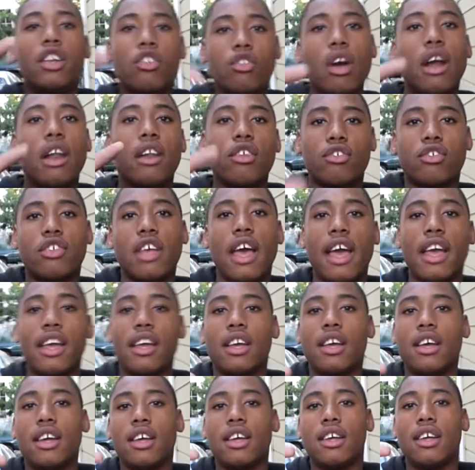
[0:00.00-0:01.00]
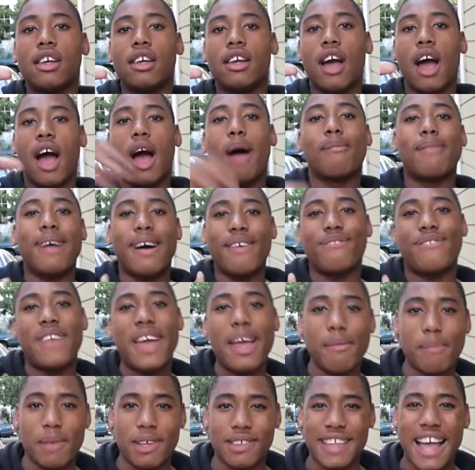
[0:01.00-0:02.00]
He trying to say I'm not
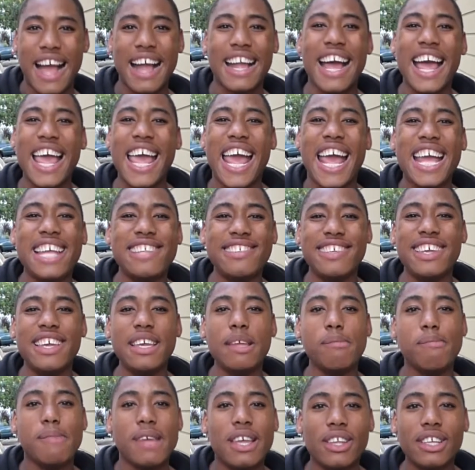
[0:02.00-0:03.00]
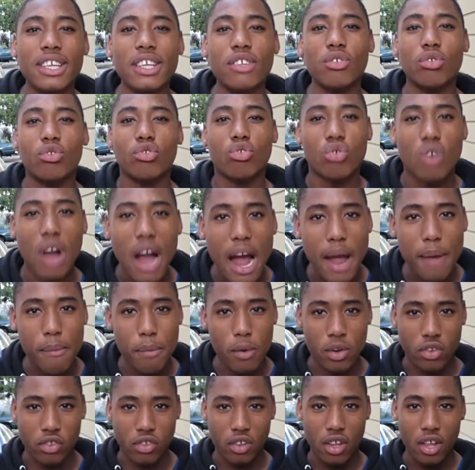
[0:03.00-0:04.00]
famous. I got eighteen million
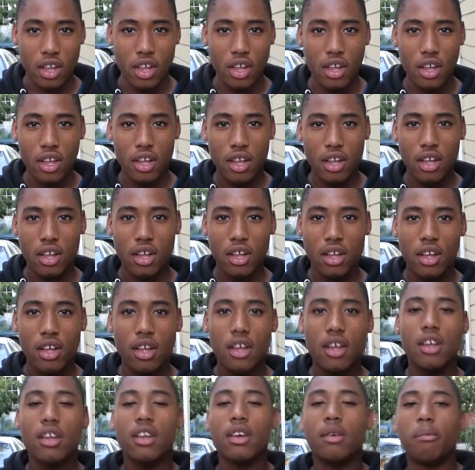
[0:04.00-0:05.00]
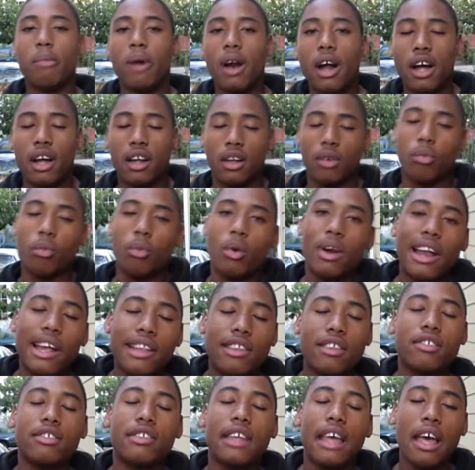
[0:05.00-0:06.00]
subscribers. The fuck you don't, bruh. What I
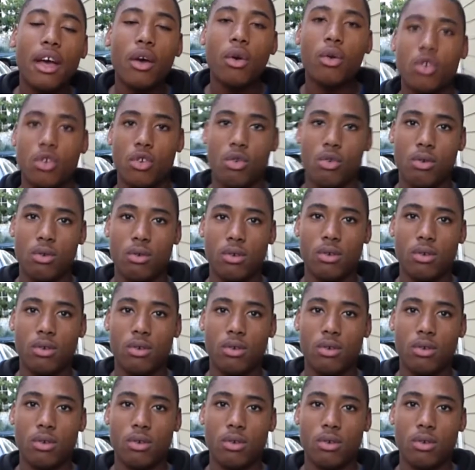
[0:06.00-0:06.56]
just tell you?